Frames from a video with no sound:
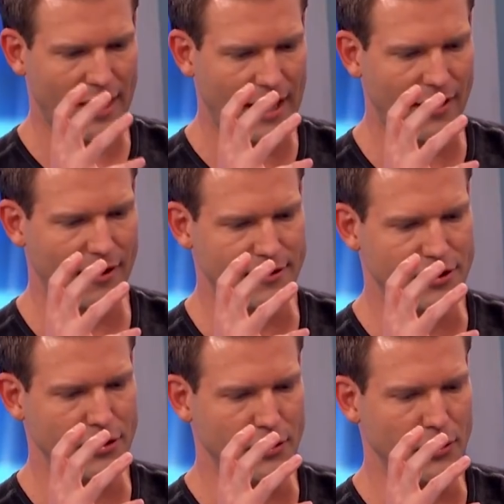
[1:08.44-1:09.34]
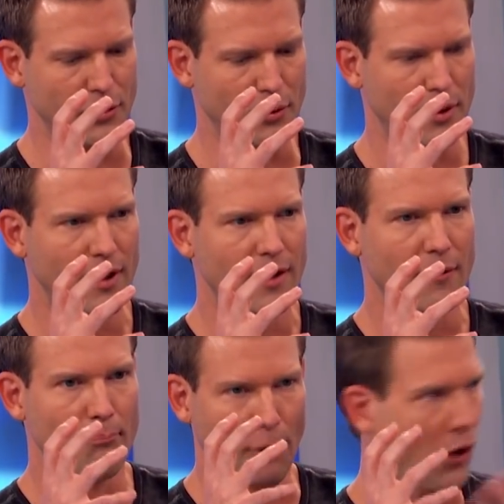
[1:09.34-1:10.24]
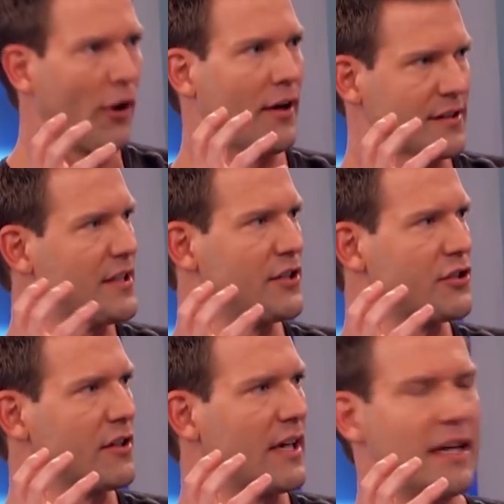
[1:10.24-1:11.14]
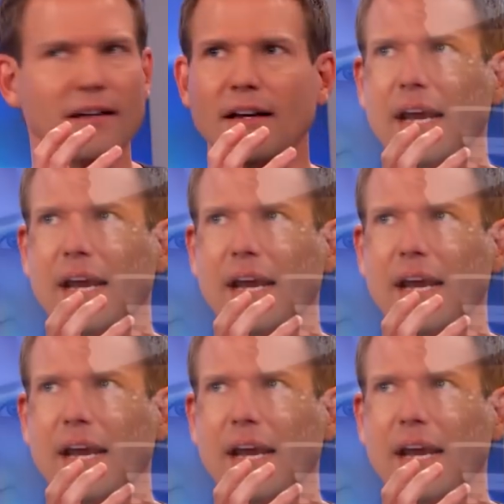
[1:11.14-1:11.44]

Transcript: hair to burn essentially,